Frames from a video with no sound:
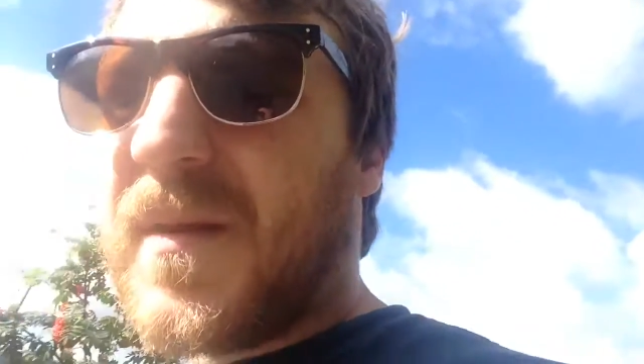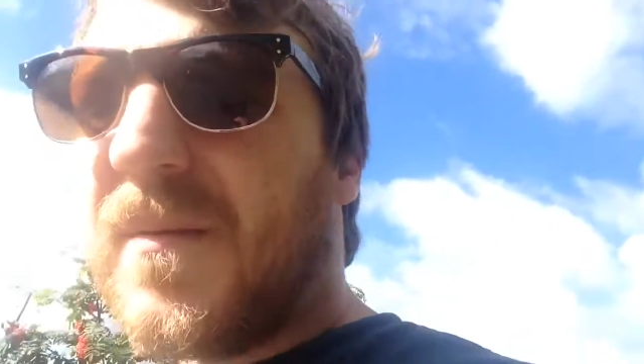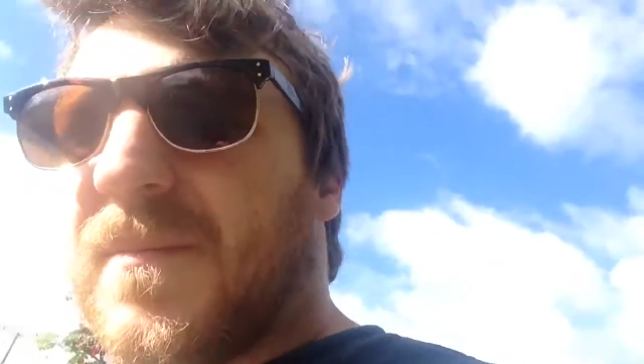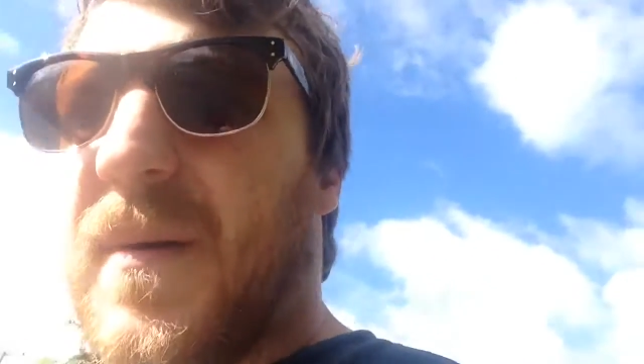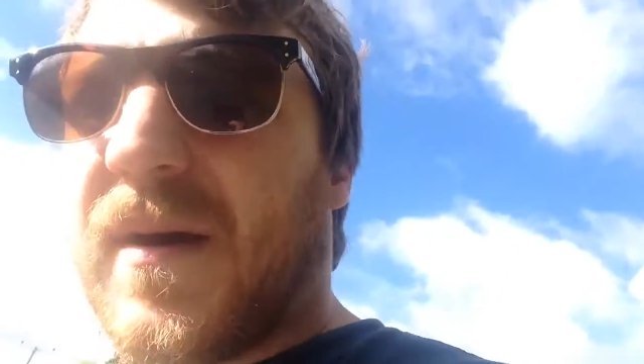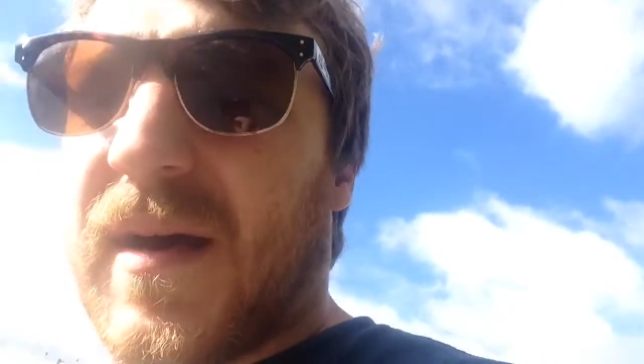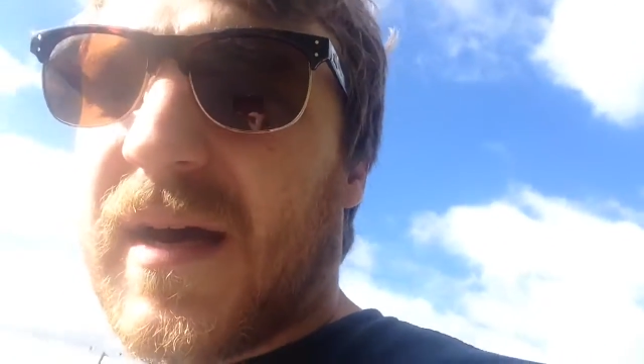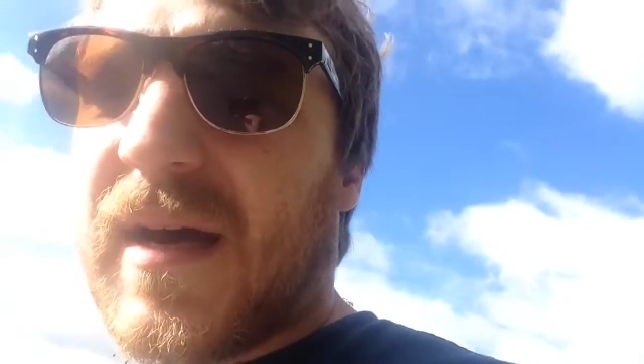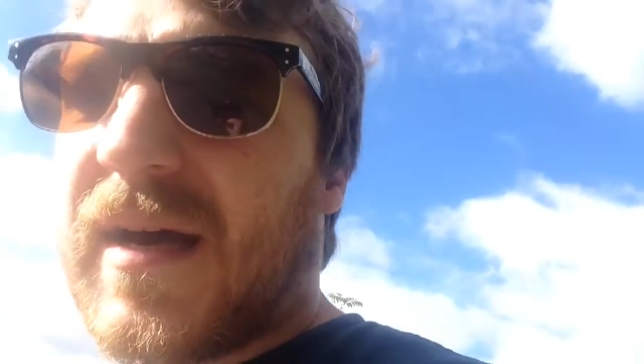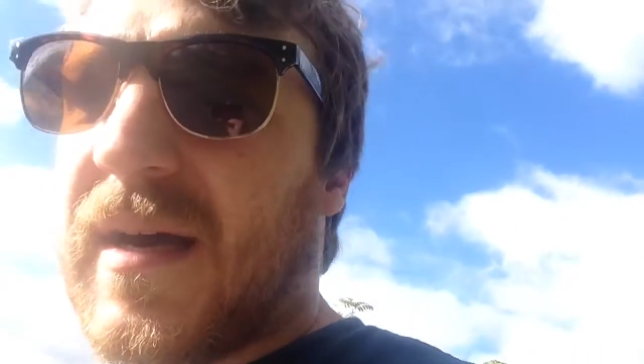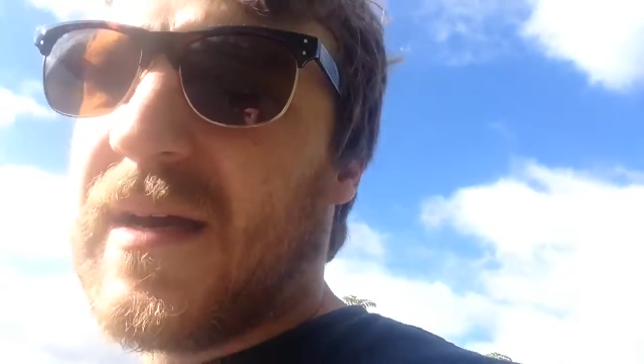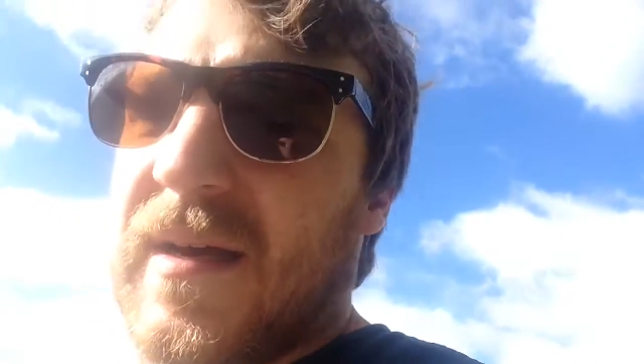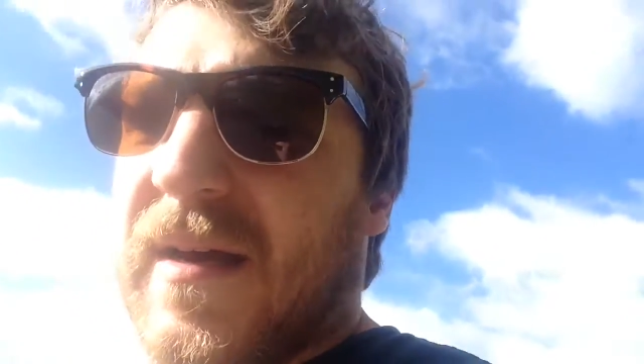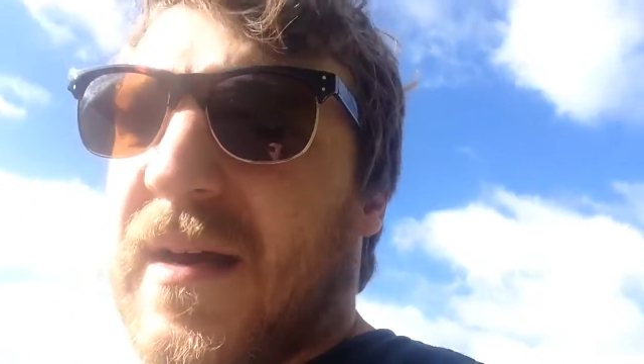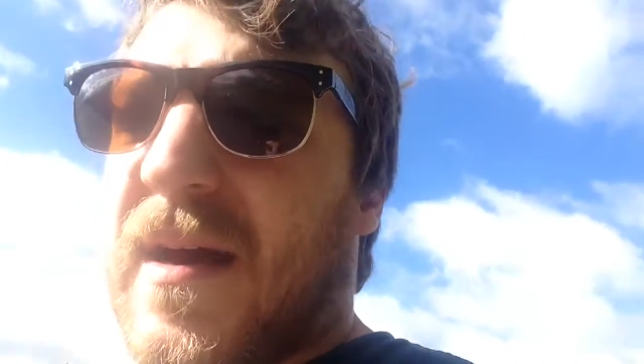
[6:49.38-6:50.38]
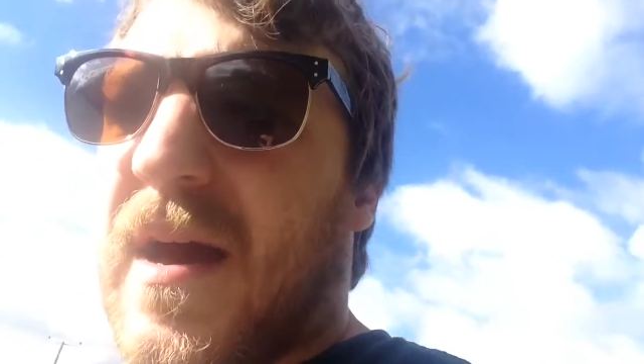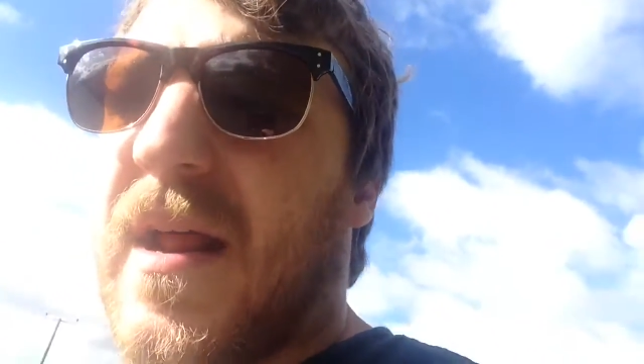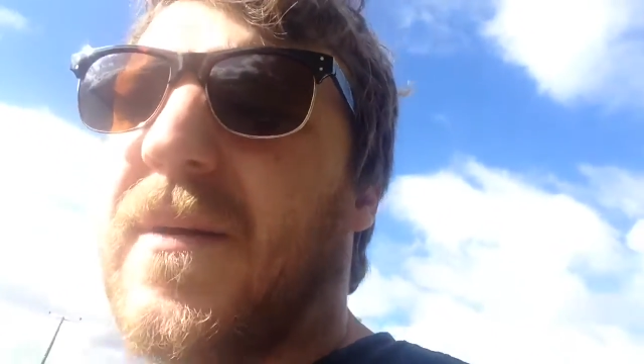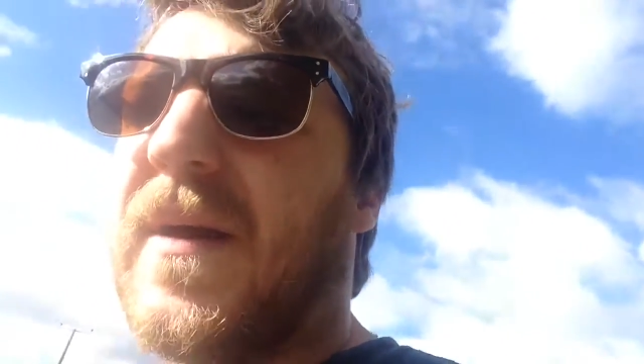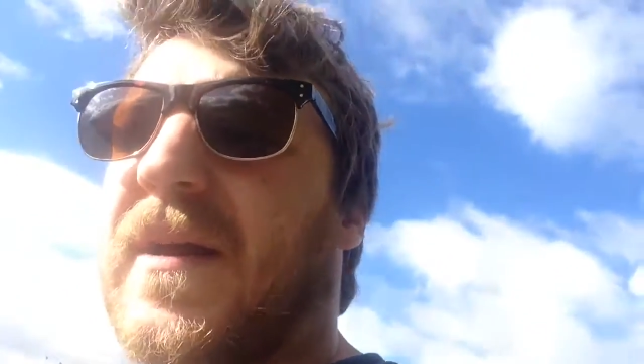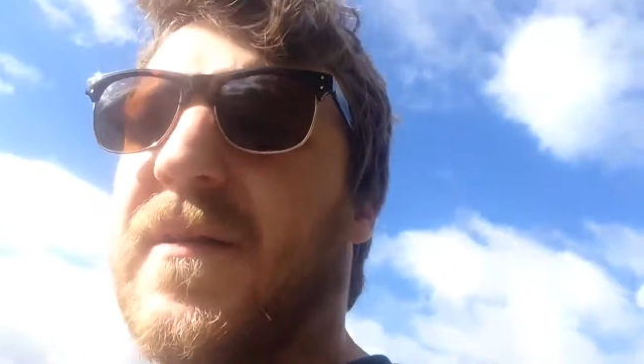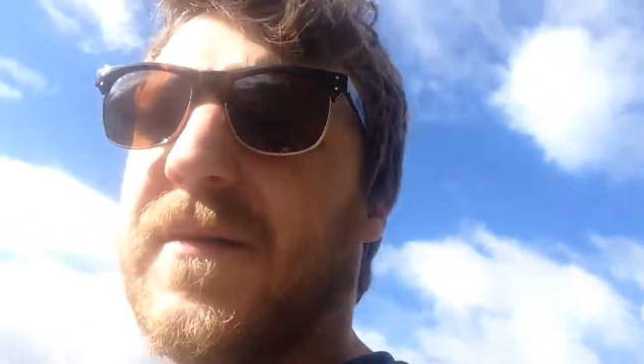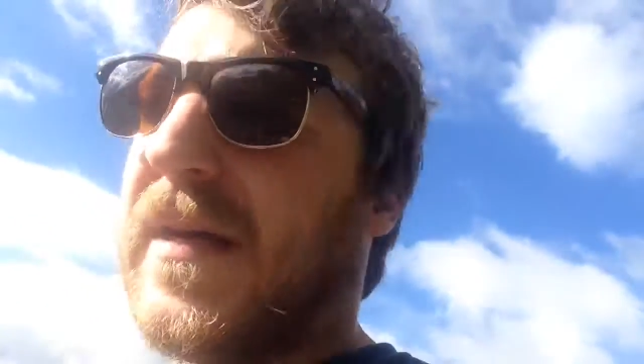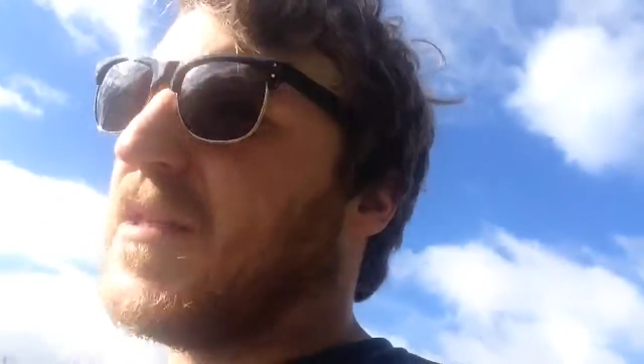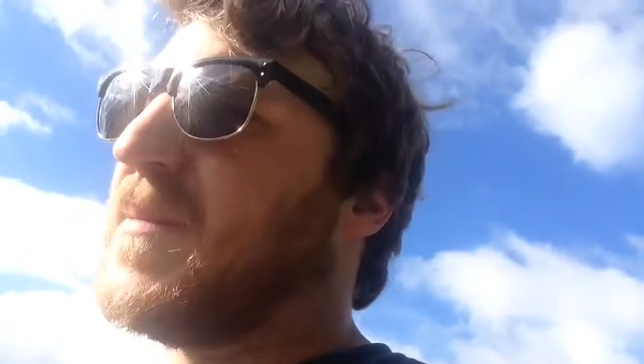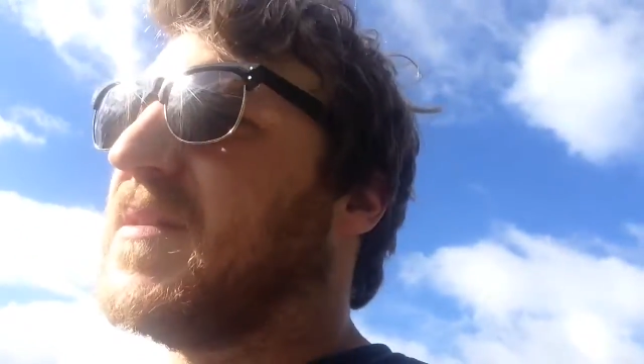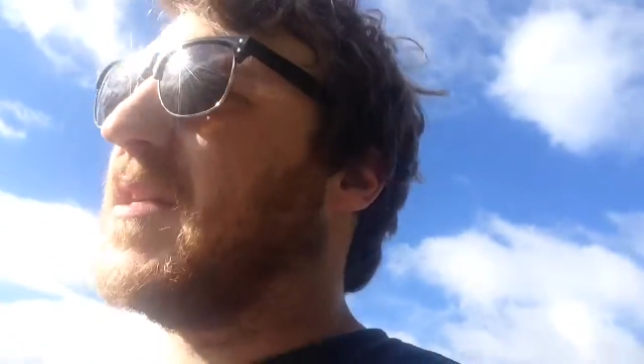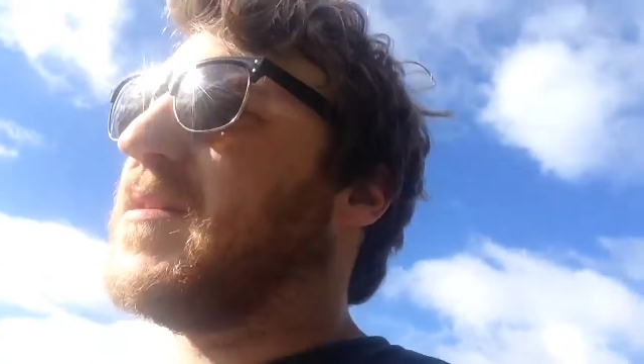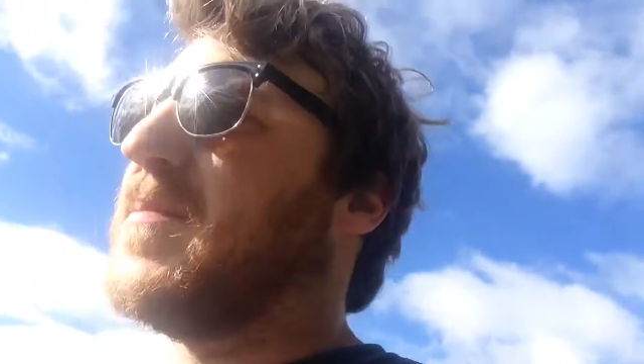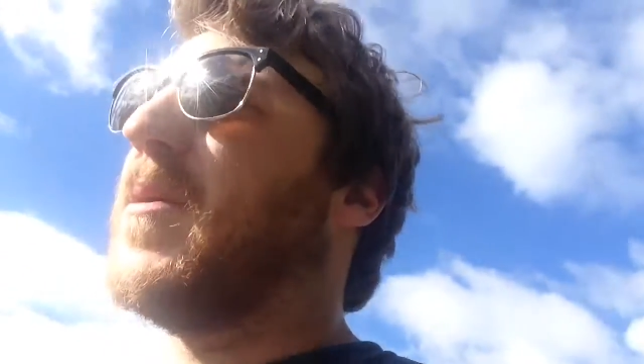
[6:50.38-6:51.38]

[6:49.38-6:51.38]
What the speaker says: But anyway, that's besides